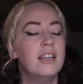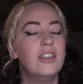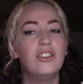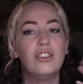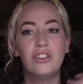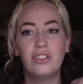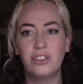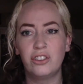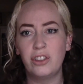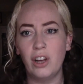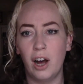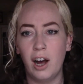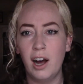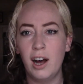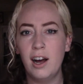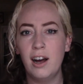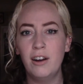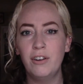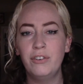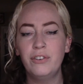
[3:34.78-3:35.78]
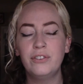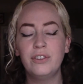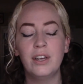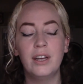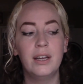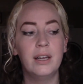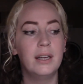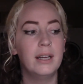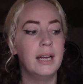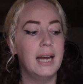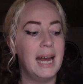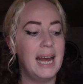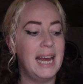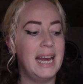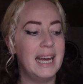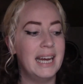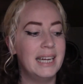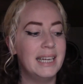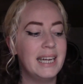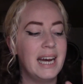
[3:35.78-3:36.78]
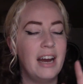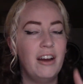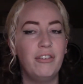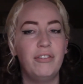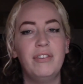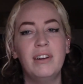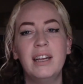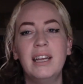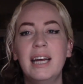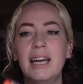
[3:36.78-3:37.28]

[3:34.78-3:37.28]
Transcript: soft, and I feel